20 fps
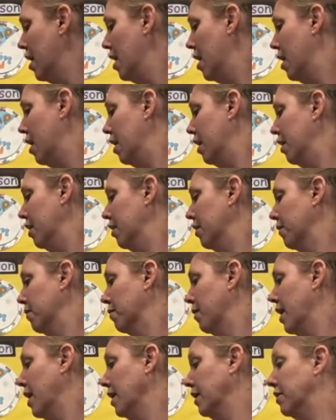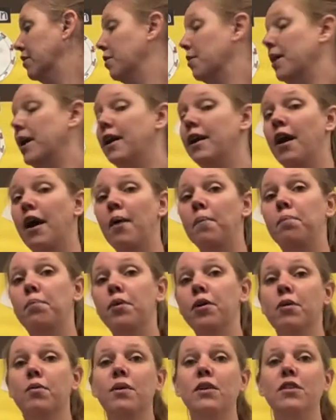All right, so in our
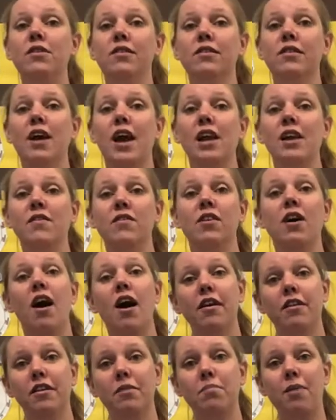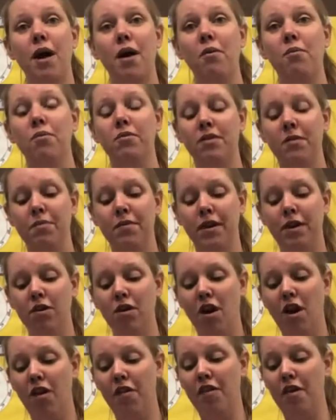book, we just kind of talked about something
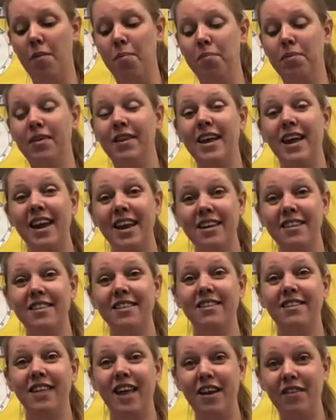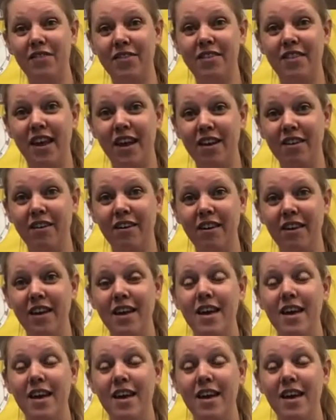called the plant life cycle.